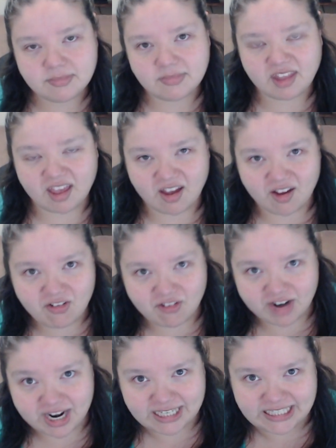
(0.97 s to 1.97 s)
All
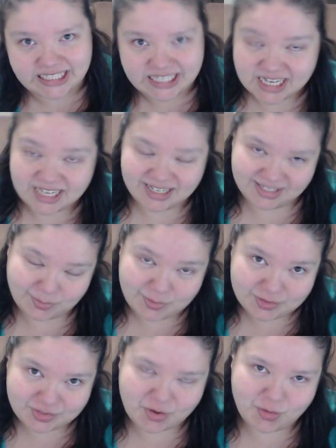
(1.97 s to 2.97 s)
right. So I'm going
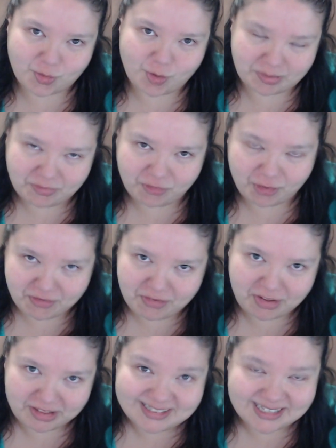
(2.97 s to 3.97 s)
to start recording before I
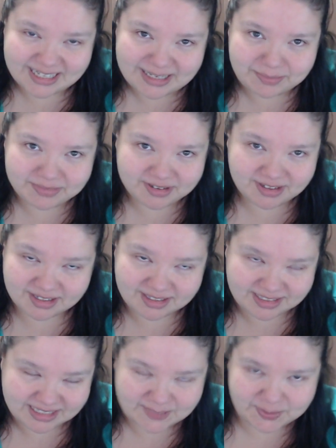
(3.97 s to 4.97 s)
fall asleep
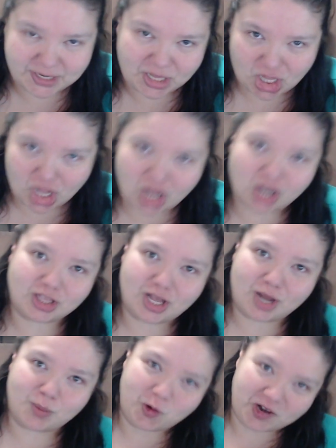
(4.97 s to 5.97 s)
because it's been a long,
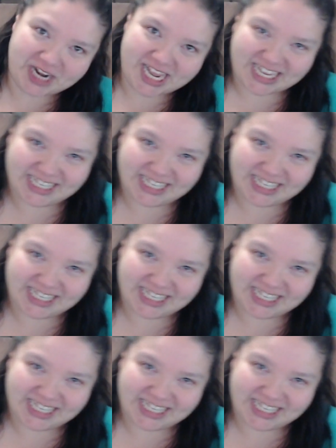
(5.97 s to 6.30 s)
long morning.